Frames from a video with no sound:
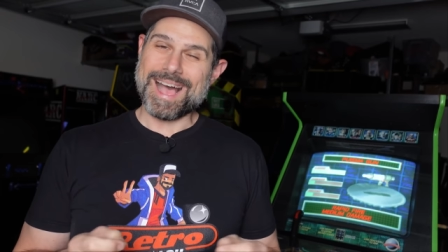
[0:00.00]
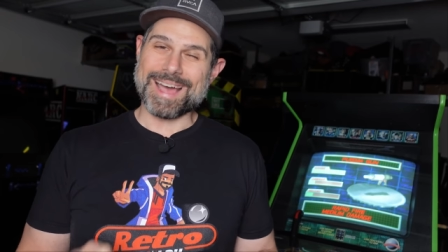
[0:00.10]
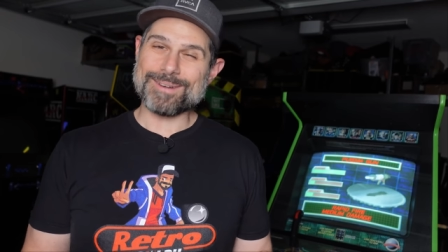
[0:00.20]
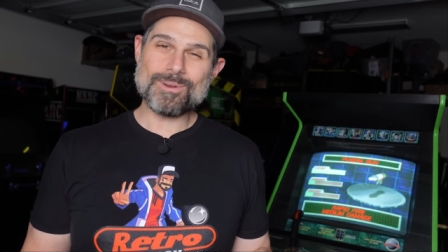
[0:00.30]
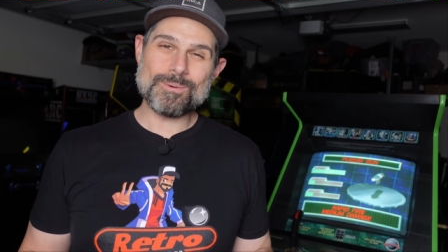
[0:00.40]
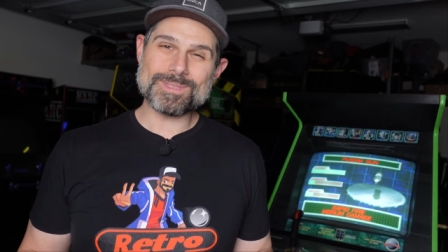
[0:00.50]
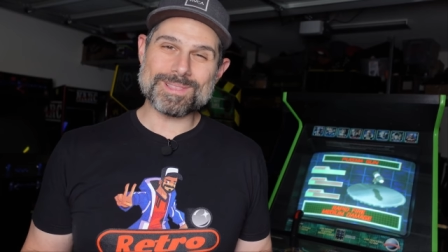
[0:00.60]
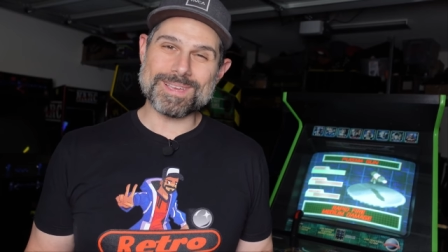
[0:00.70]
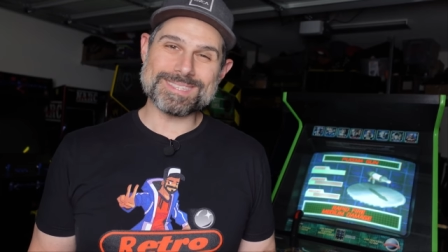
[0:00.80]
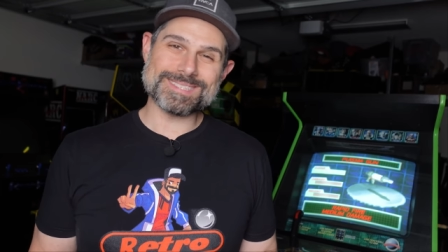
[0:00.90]
I don't know what the
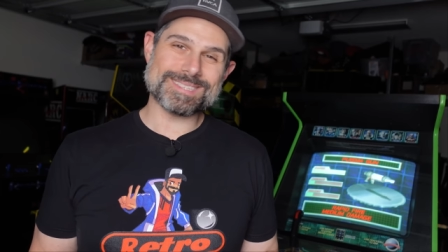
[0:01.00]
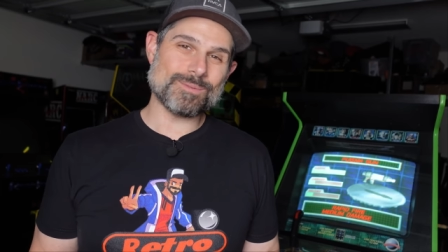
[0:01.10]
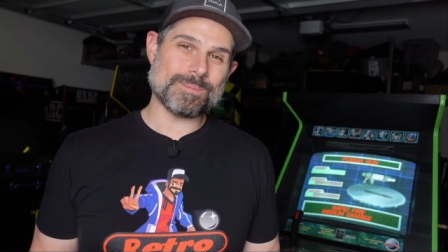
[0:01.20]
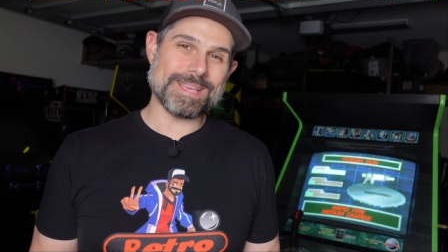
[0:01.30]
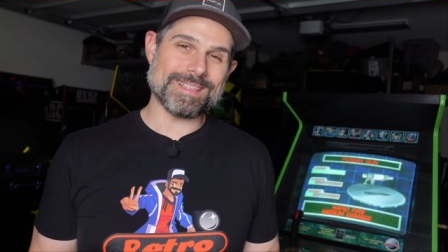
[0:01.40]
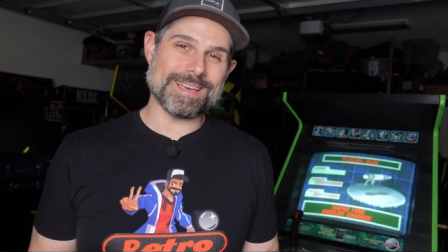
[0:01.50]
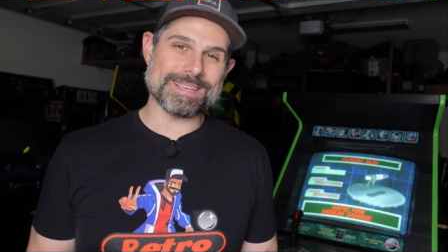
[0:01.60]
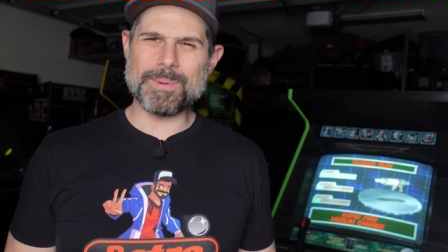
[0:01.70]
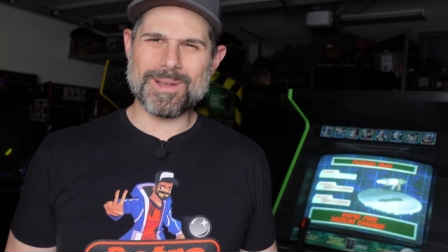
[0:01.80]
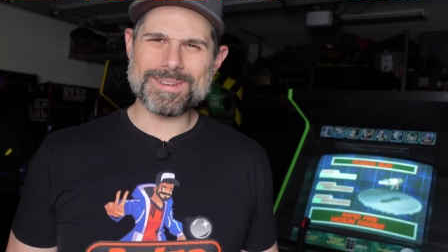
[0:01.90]
licensing would be
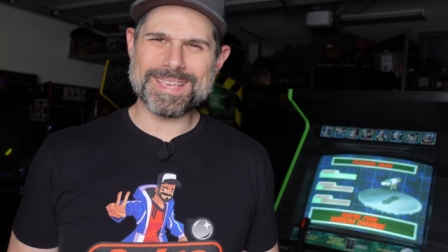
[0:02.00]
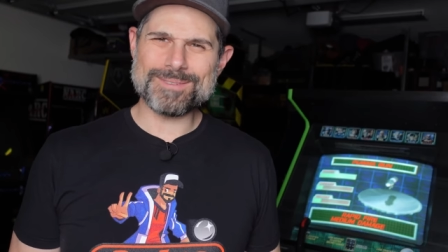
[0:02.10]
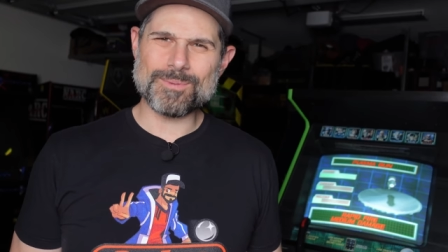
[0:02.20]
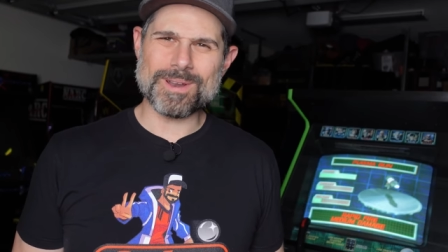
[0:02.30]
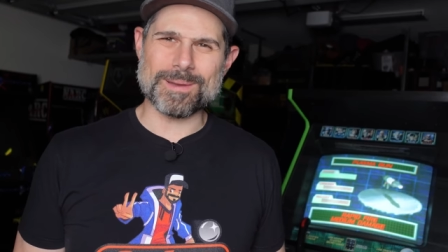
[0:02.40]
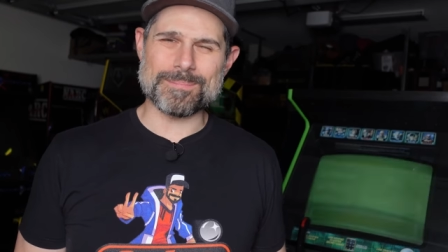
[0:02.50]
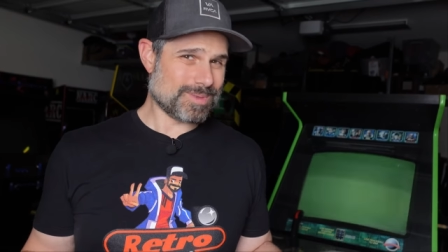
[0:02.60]
like, but Arcade 1-Up,